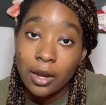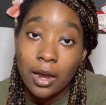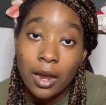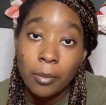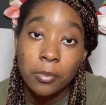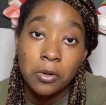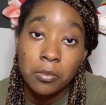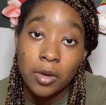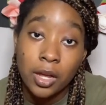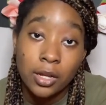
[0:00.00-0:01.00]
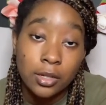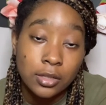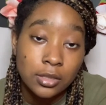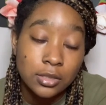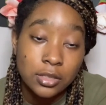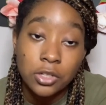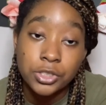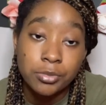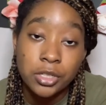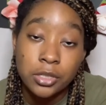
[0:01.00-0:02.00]
I put my social
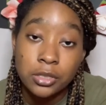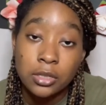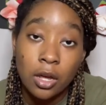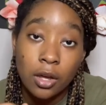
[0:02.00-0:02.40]
media